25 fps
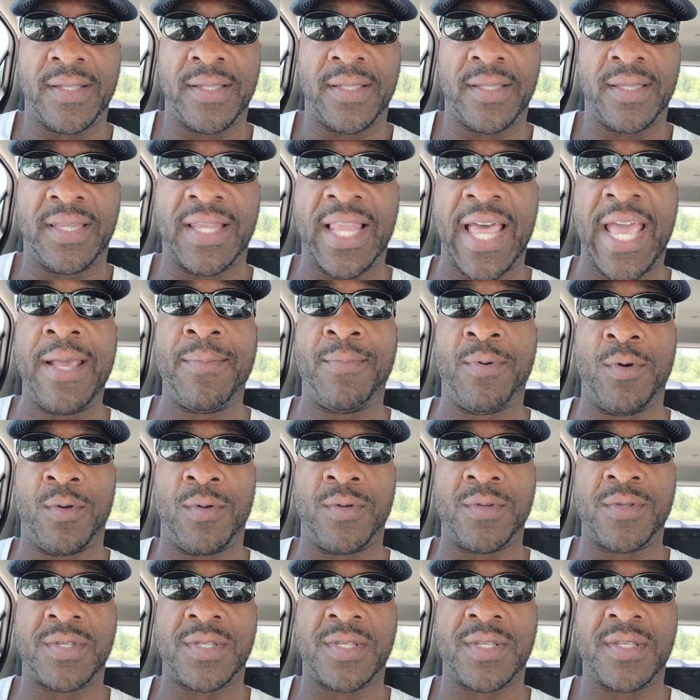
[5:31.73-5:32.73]

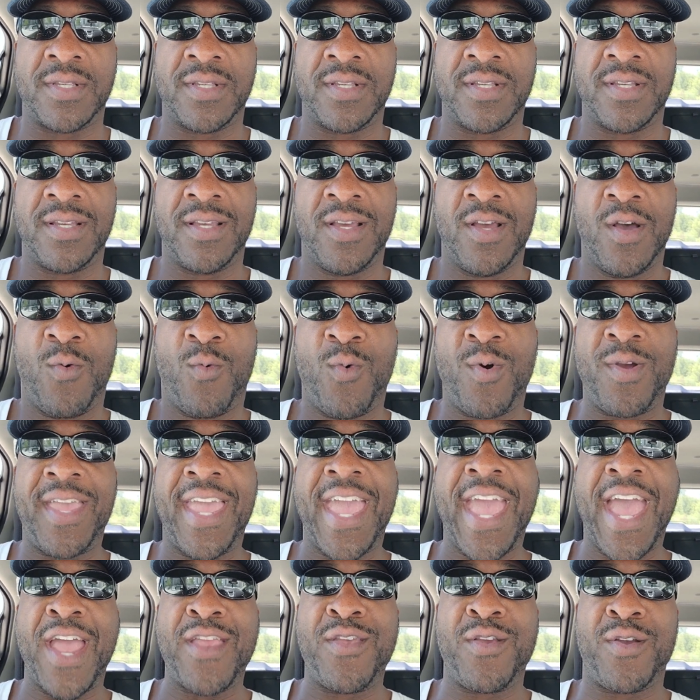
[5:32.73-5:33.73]
labels, well,
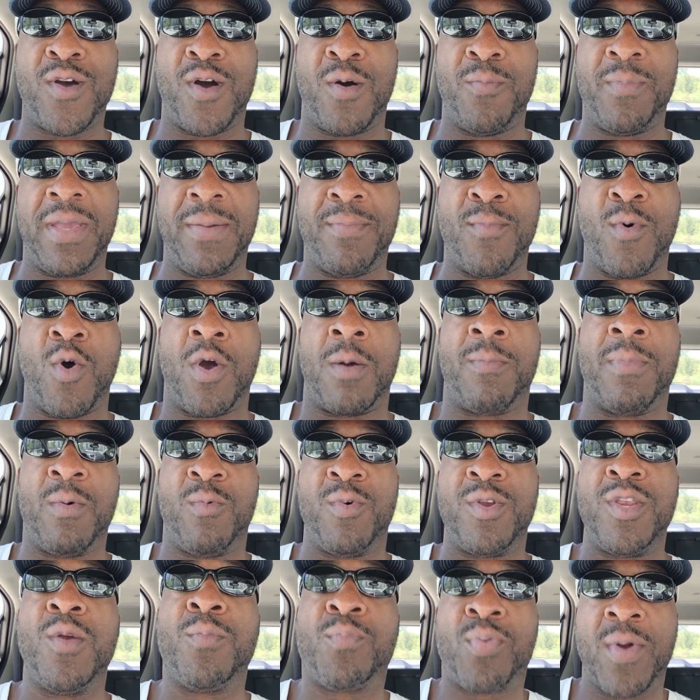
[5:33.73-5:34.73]
yeah, you're going to be more. But
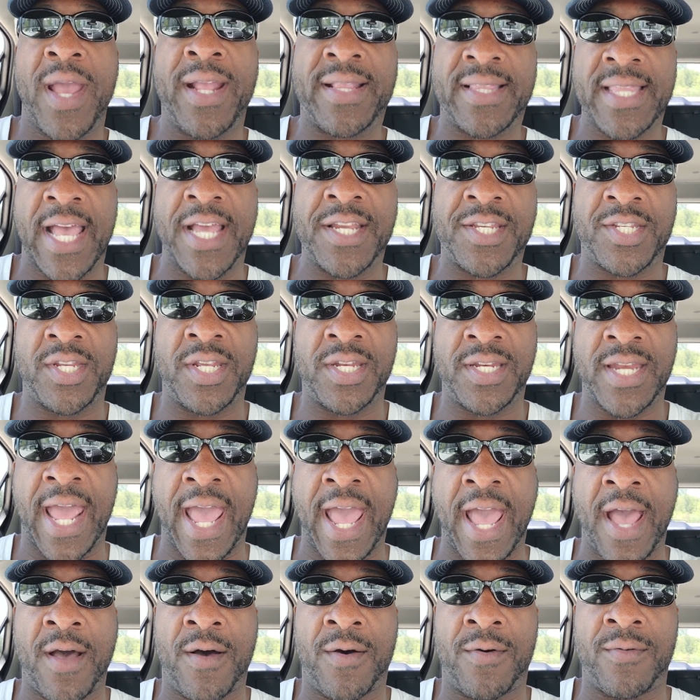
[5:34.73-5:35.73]
when you break that shit
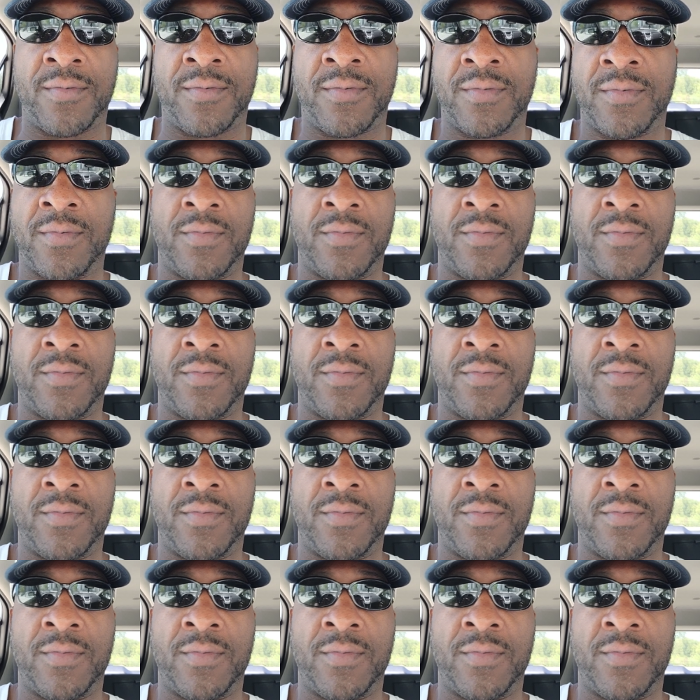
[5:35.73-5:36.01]
down,